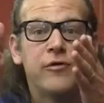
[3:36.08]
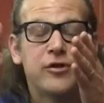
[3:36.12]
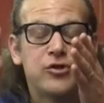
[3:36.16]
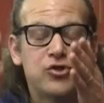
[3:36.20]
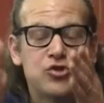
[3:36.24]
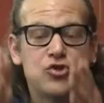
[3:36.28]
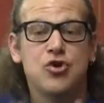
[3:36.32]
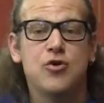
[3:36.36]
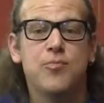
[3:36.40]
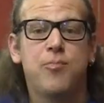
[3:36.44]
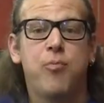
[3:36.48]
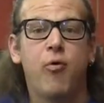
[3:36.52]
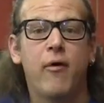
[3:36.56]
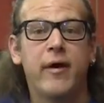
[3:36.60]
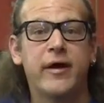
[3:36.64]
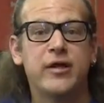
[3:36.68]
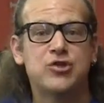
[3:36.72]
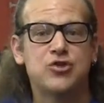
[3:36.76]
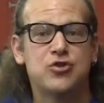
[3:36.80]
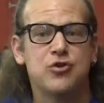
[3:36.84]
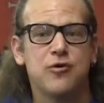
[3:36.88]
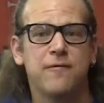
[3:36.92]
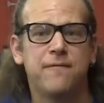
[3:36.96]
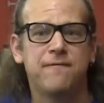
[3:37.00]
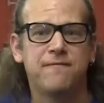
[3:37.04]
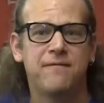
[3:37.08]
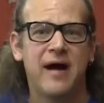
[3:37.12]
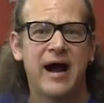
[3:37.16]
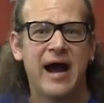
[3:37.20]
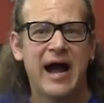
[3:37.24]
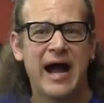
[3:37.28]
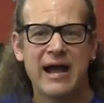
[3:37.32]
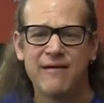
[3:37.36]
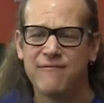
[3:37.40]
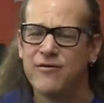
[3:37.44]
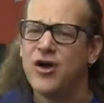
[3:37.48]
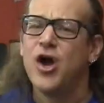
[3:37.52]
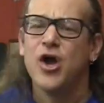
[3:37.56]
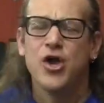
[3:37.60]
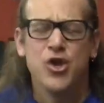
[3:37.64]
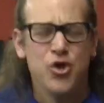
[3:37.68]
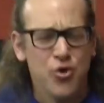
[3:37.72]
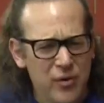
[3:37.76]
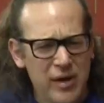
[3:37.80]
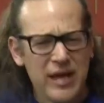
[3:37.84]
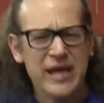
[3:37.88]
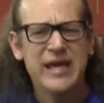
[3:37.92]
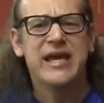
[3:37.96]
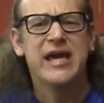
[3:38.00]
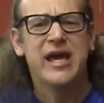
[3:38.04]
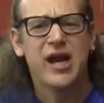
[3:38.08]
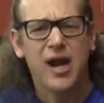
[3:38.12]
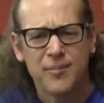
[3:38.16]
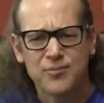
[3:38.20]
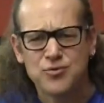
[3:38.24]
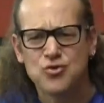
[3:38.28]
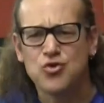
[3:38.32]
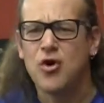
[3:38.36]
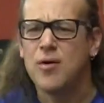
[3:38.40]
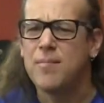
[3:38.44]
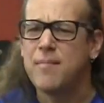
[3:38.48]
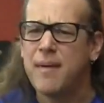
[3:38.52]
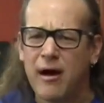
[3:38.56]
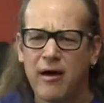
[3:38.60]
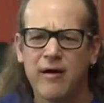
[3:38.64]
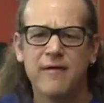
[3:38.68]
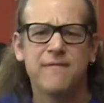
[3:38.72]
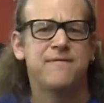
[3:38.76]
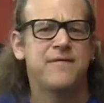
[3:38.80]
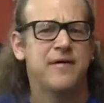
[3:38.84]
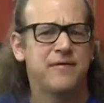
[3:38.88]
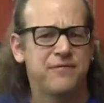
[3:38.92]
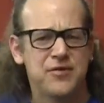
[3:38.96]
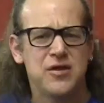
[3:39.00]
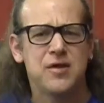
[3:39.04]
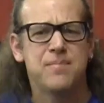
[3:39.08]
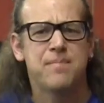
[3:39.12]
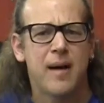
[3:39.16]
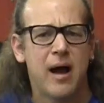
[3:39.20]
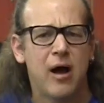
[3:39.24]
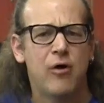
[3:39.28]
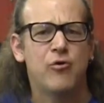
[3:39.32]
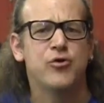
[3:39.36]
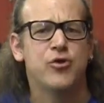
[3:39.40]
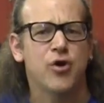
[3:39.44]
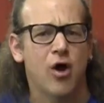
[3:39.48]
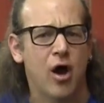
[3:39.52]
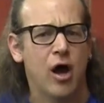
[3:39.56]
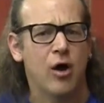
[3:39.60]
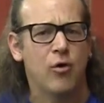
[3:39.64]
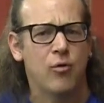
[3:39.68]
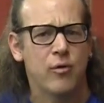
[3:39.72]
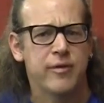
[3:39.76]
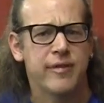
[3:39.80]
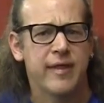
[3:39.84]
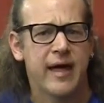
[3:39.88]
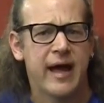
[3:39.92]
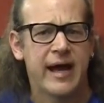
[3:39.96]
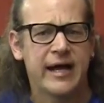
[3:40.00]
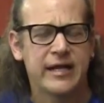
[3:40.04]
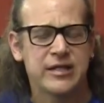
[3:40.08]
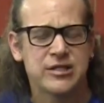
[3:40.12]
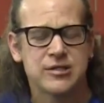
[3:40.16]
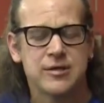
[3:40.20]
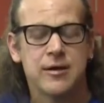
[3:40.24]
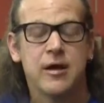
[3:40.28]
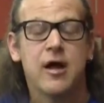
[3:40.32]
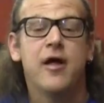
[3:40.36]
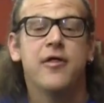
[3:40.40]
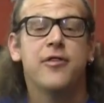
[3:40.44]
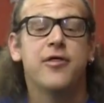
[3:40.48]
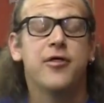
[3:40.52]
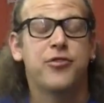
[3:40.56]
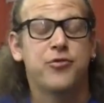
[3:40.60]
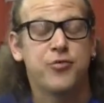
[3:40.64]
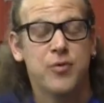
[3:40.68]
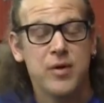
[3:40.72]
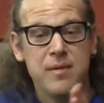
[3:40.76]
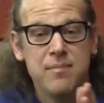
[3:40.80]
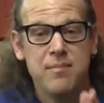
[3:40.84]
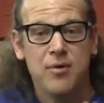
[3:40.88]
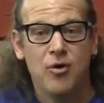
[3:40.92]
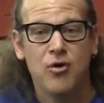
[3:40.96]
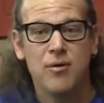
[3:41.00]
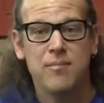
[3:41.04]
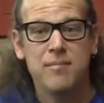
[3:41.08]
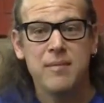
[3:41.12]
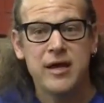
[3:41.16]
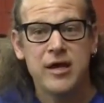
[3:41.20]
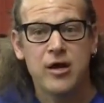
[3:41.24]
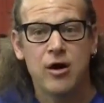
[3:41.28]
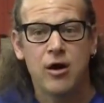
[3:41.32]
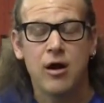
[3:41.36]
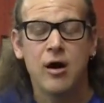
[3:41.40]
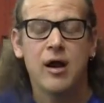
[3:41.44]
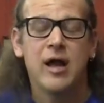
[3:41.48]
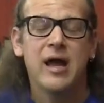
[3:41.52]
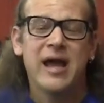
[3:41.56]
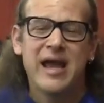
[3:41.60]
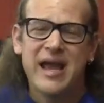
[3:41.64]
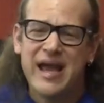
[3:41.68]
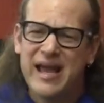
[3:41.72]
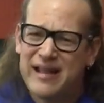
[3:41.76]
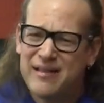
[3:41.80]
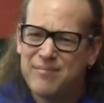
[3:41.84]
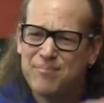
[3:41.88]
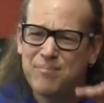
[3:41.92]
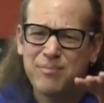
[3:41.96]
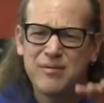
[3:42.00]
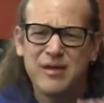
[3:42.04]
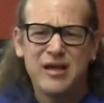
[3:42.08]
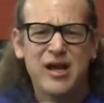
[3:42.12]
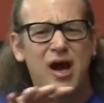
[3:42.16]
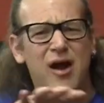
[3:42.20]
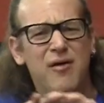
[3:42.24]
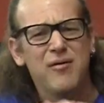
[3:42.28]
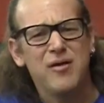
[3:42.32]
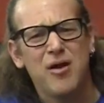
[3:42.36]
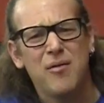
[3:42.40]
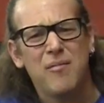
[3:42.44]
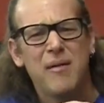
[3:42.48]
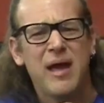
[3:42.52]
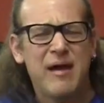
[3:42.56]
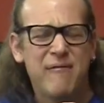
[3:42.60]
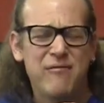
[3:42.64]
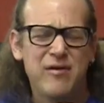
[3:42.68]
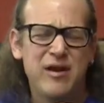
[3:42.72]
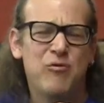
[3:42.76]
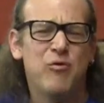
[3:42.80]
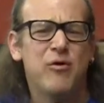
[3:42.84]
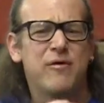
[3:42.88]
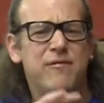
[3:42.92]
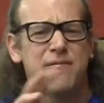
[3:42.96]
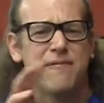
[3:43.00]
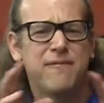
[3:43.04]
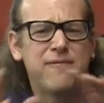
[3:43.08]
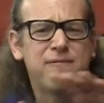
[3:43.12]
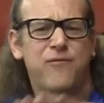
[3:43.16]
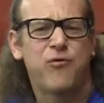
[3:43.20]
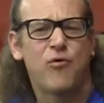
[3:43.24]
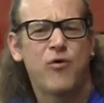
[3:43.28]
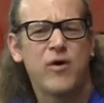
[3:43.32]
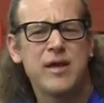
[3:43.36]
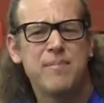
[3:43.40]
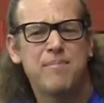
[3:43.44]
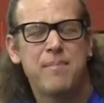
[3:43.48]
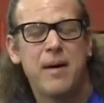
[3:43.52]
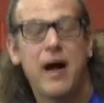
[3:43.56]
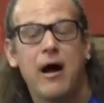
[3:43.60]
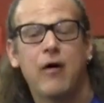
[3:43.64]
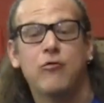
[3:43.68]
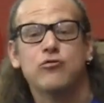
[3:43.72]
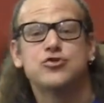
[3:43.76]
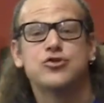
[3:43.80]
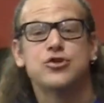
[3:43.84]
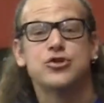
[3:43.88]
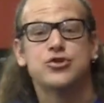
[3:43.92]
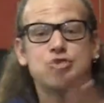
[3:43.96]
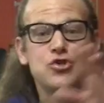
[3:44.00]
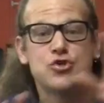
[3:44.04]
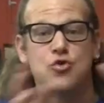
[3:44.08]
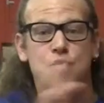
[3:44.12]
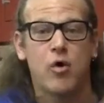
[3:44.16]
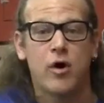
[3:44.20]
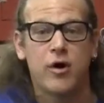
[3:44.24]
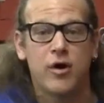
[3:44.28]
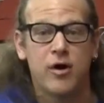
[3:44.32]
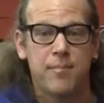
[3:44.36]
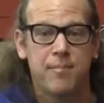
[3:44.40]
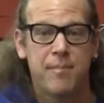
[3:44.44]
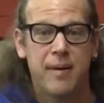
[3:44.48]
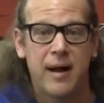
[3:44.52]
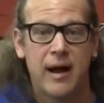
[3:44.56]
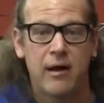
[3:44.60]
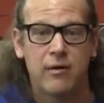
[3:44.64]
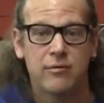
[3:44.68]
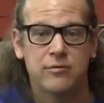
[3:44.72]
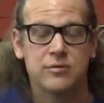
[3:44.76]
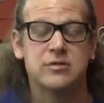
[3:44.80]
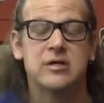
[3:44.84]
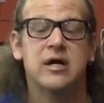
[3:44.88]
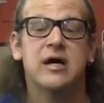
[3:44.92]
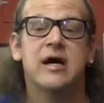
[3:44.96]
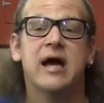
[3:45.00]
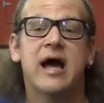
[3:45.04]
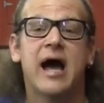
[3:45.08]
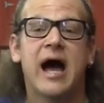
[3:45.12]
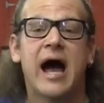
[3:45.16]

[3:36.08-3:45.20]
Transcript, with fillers: the 2.25, you can get up to about a 50 pound dog with that. The three millimeter, it, you know, anywhere from 40 pounds to 200 pounds.